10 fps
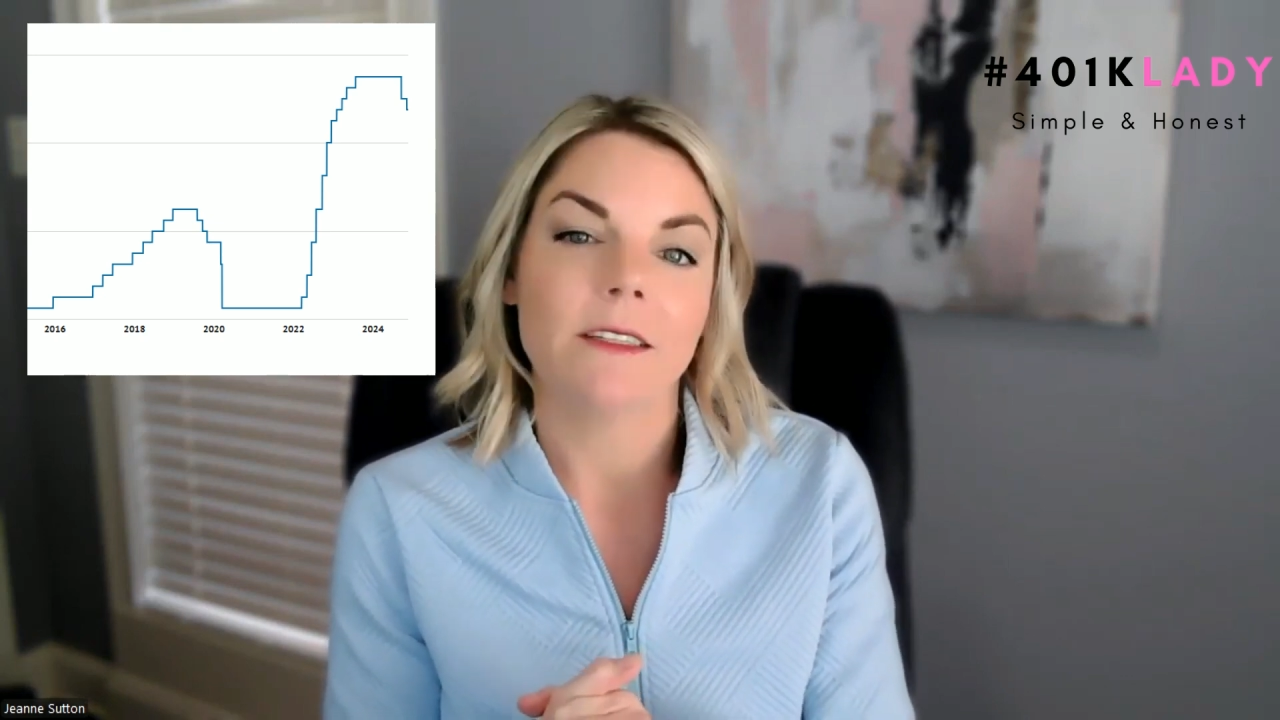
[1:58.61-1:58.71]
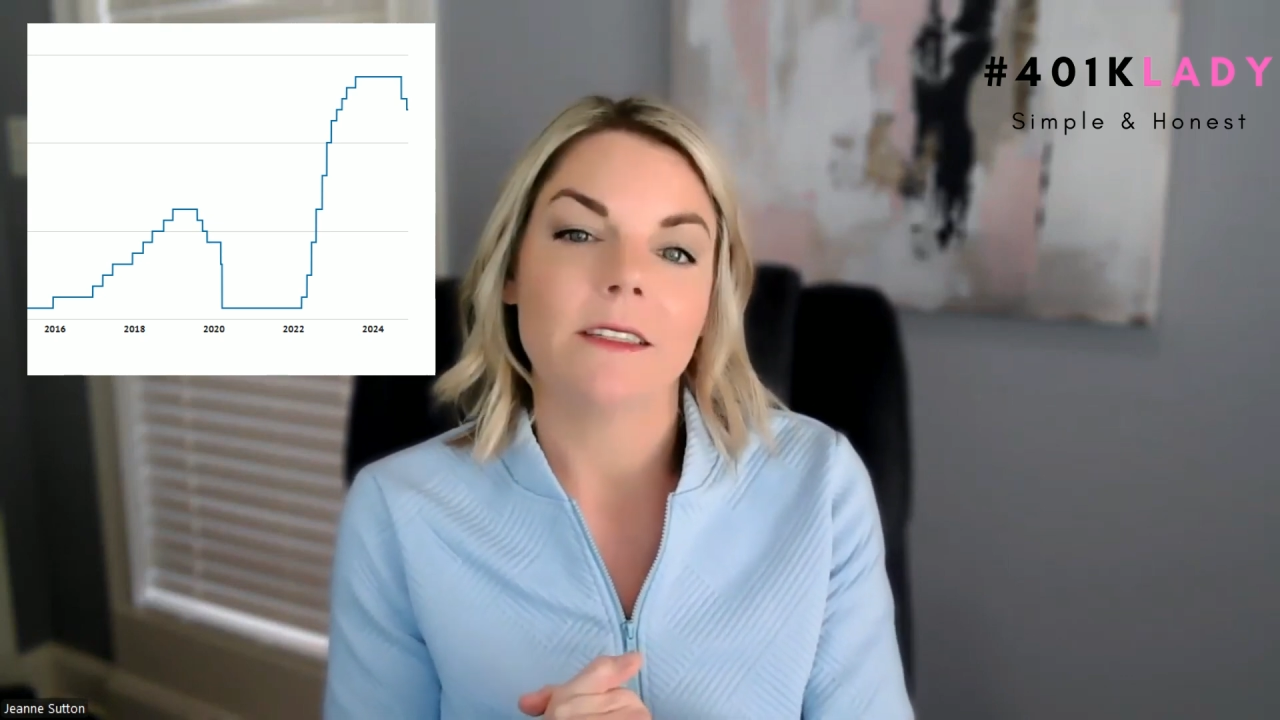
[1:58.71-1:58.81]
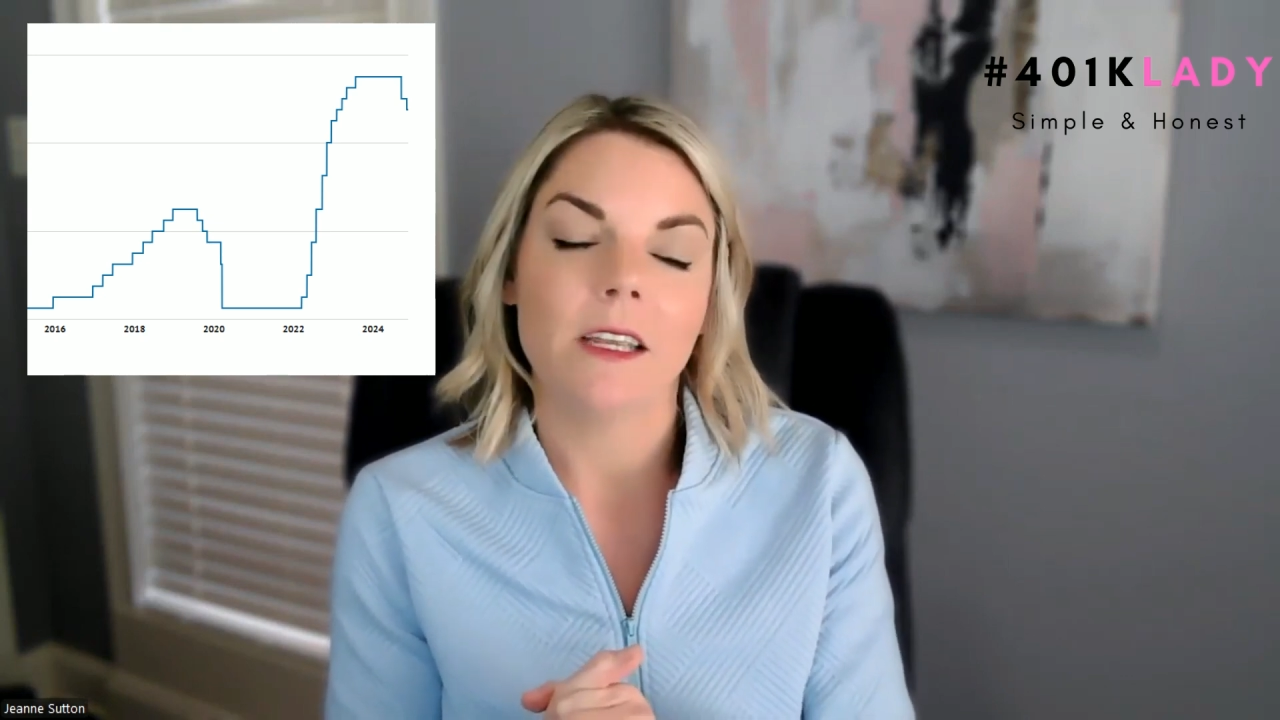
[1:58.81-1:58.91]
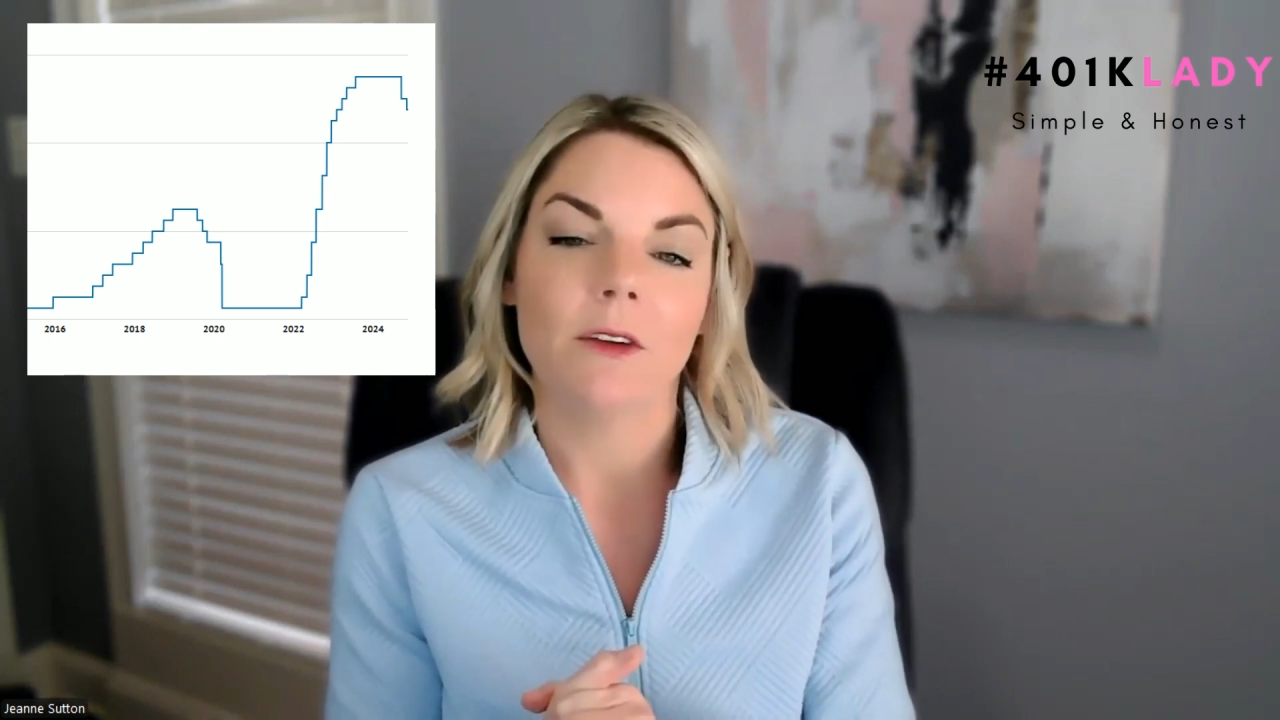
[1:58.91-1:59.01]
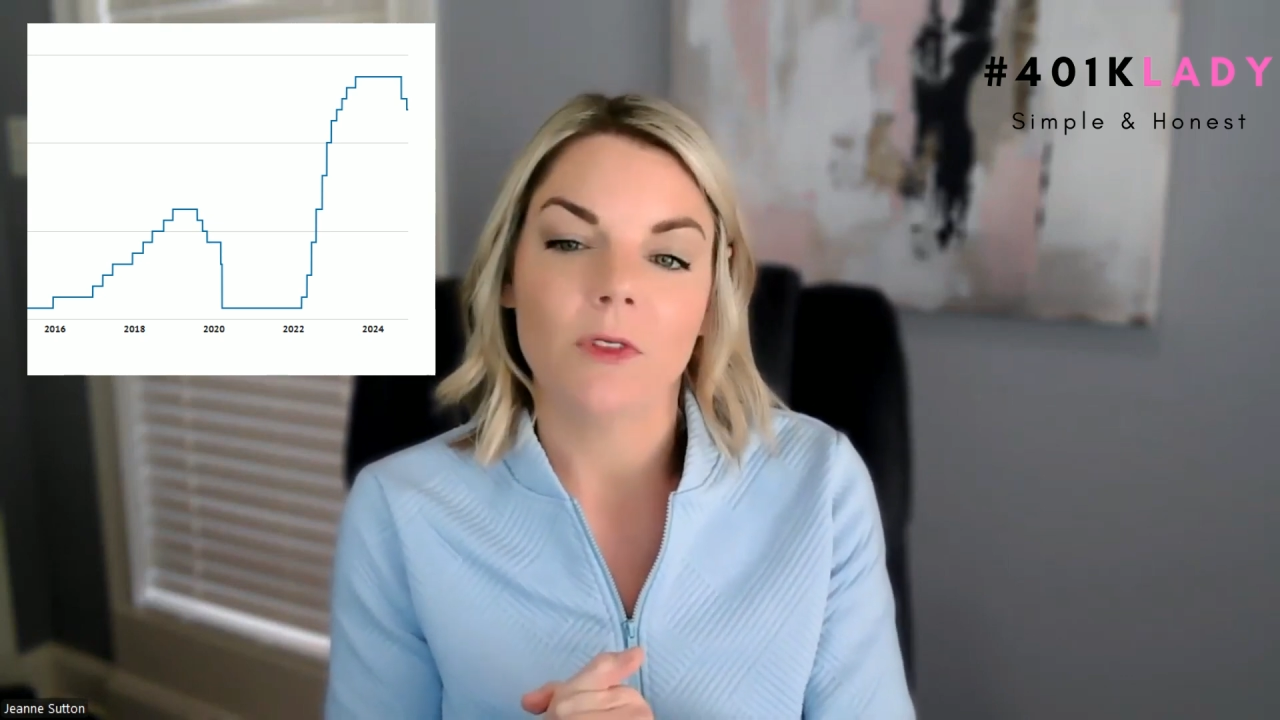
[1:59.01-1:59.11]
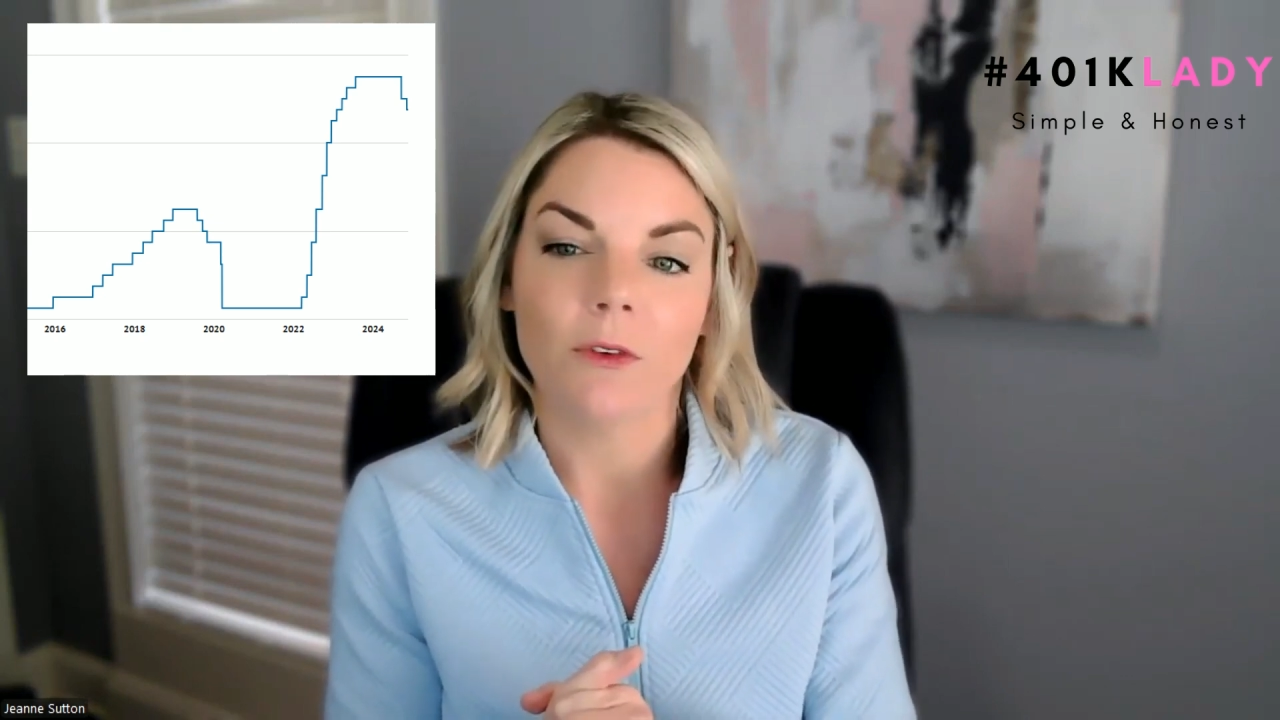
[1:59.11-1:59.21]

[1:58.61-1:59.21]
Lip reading: to see if